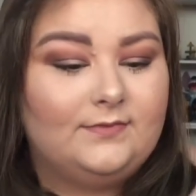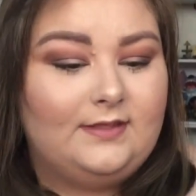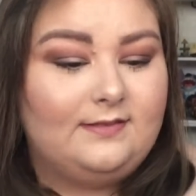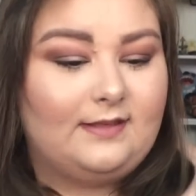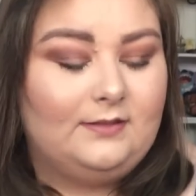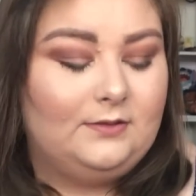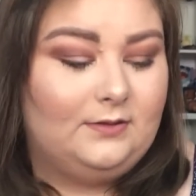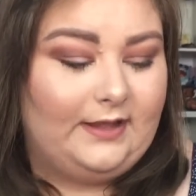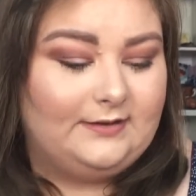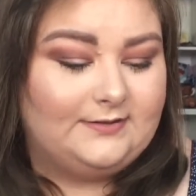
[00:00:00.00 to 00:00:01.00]
these like
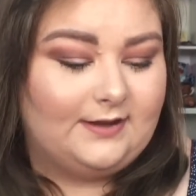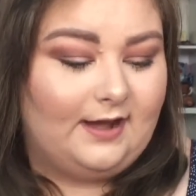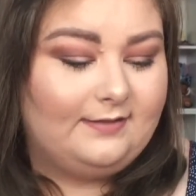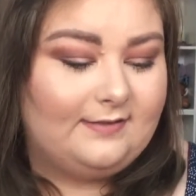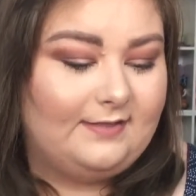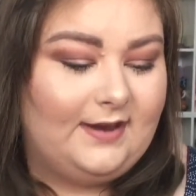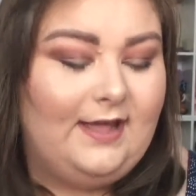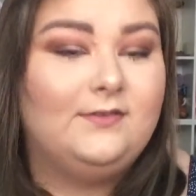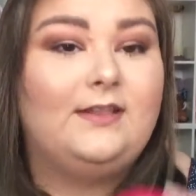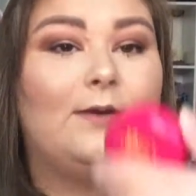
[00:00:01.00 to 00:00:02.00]
little like dots, and then I
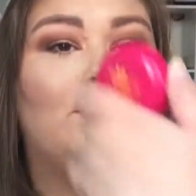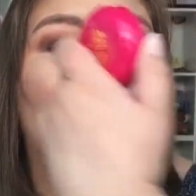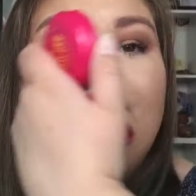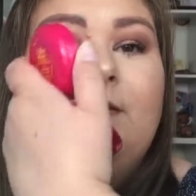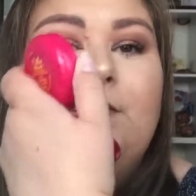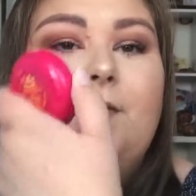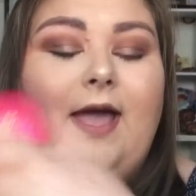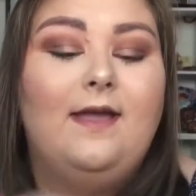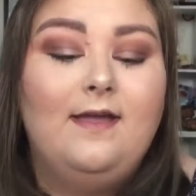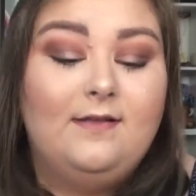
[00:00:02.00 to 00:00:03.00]
have to like wipe them away.